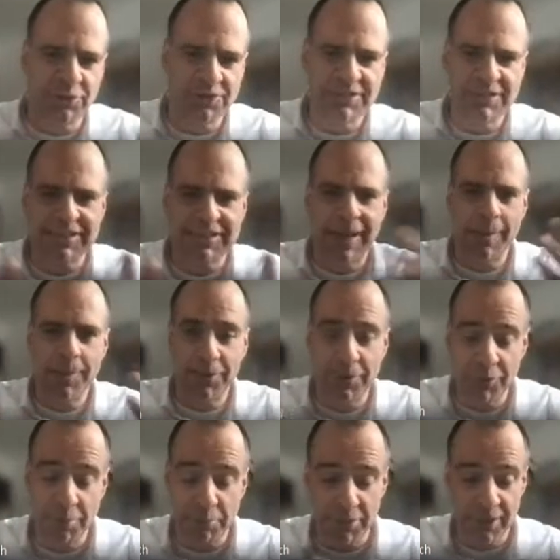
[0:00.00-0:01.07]
this comes off
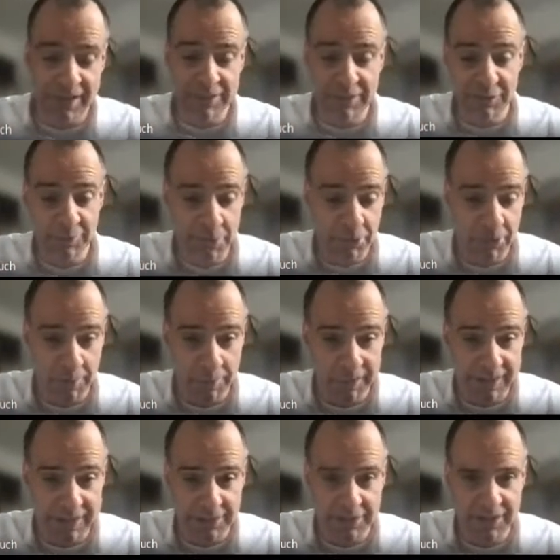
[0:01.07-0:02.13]
the price of more
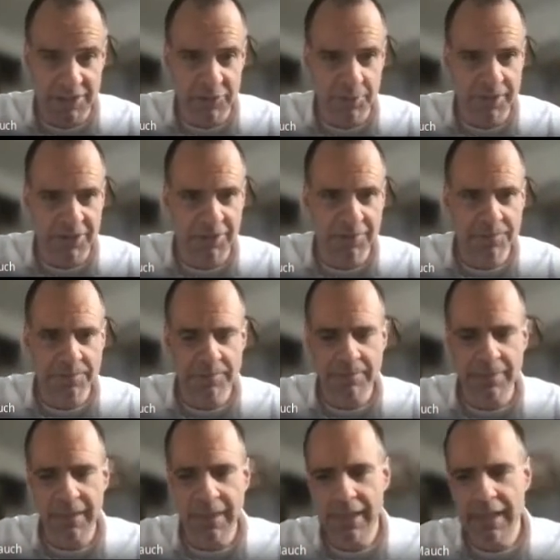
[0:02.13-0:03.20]
complicated hardware.
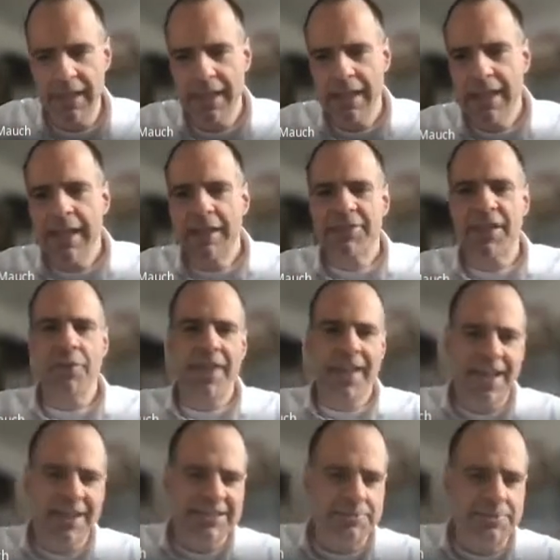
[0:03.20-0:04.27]
Now, there
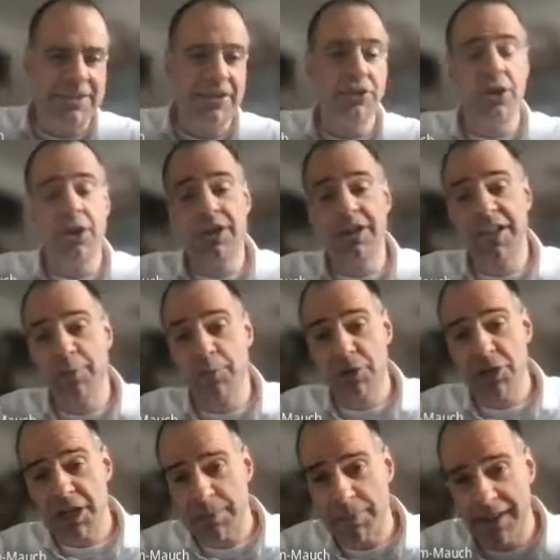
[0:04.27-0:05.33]
has been an earlier
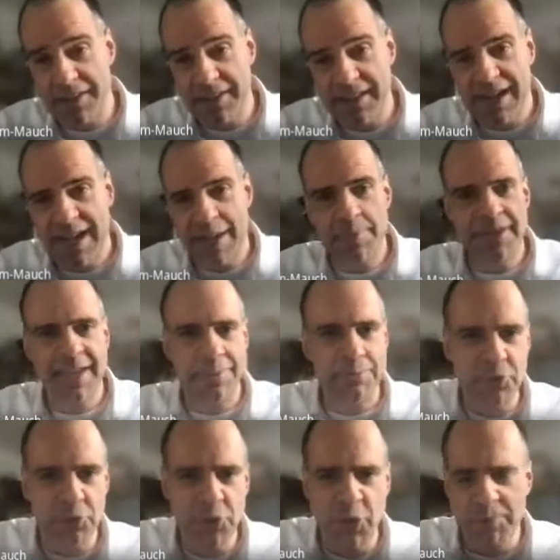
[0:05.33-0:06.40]
work by the IBM
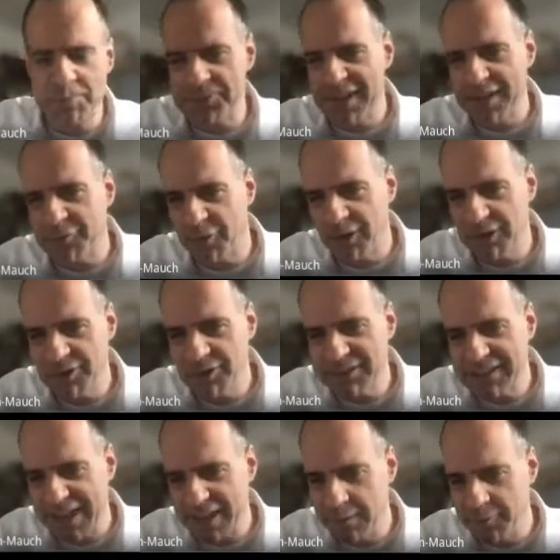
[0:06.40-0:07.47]
group that follows
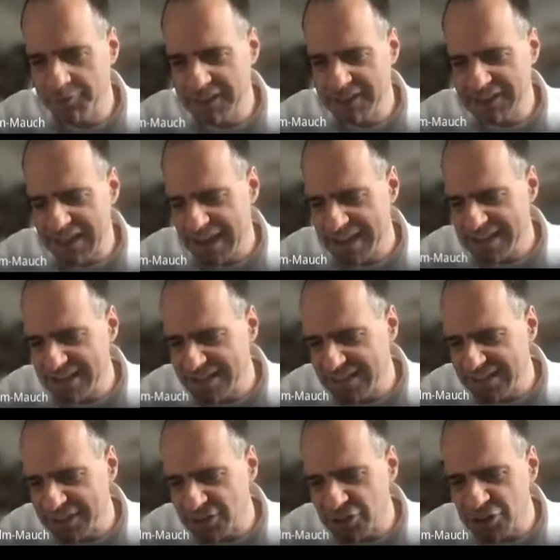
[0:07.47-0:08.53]
kind of this
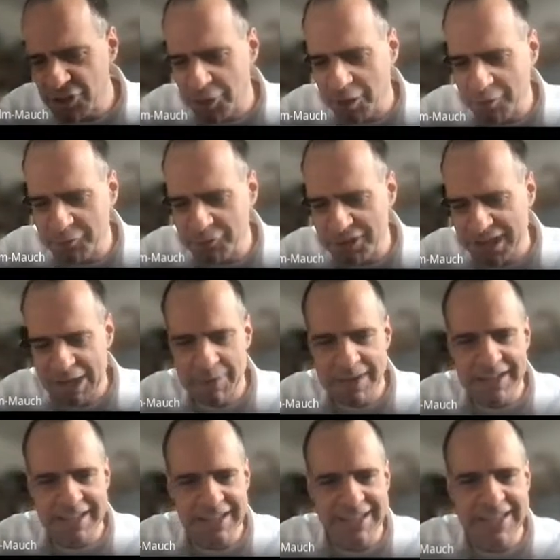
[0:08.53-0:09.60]
idea of
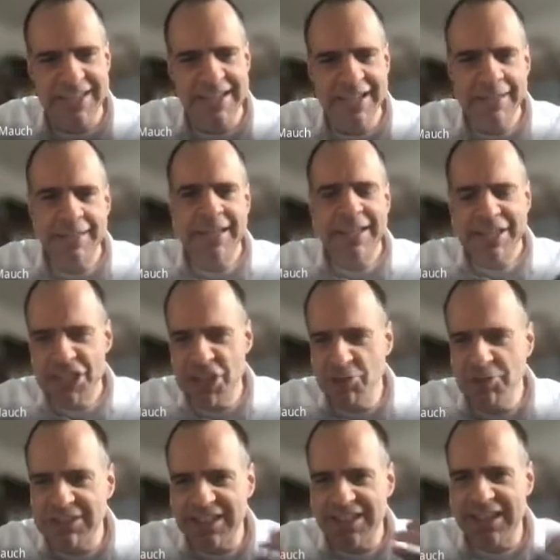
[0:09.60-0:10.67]
directly
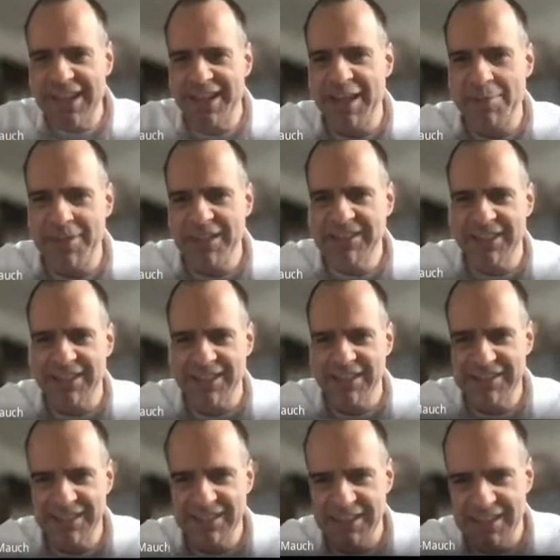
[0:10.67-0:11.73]
using elements that are
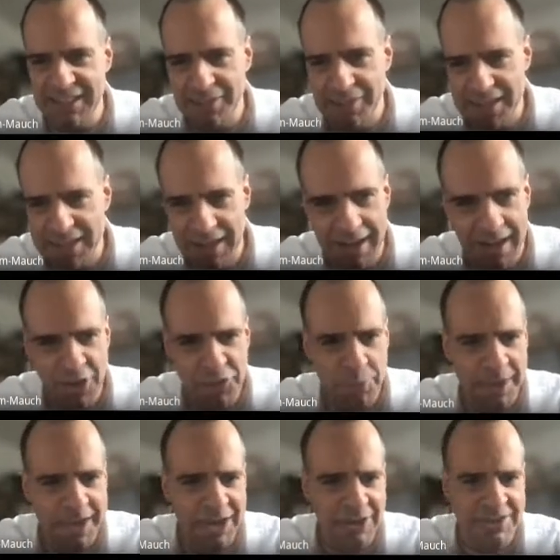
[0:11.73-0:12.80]
sitting in the
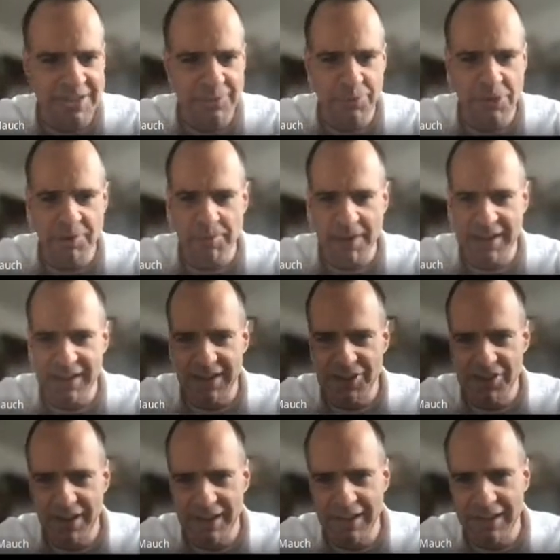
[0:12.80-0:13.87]
hardware. It's work by
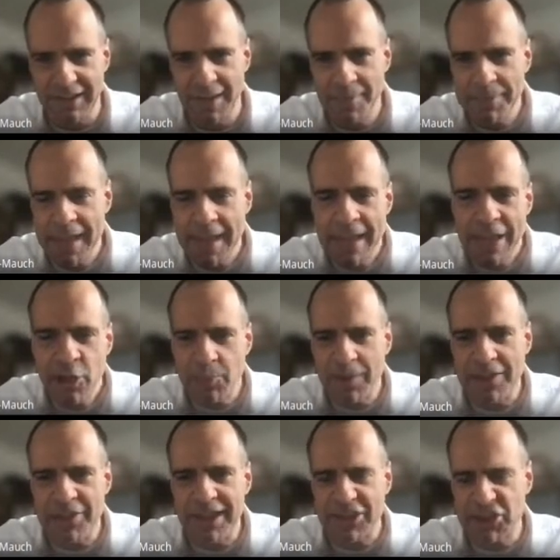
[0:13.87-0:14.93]
Kandala, where
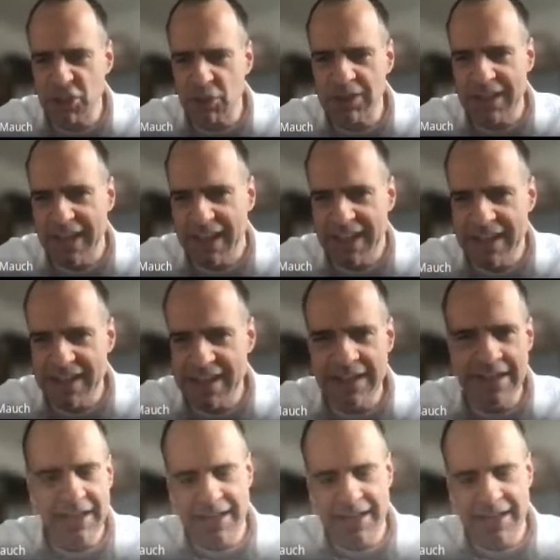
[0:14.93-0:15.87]
they took a